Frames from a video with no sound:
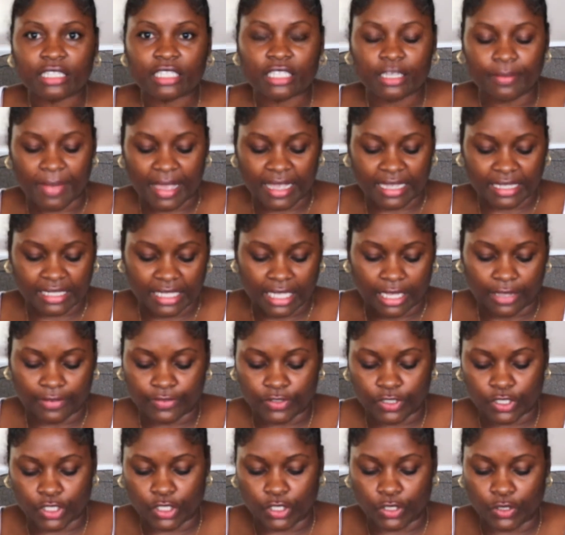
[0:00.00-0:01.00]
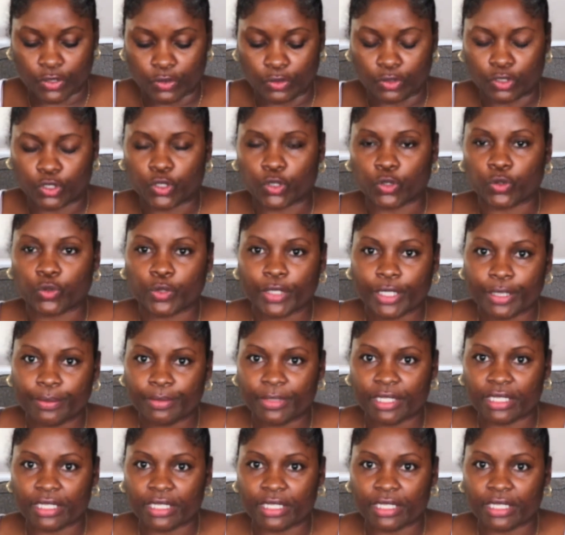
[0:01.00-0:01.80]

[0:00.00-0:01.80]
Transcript: to myself to trim the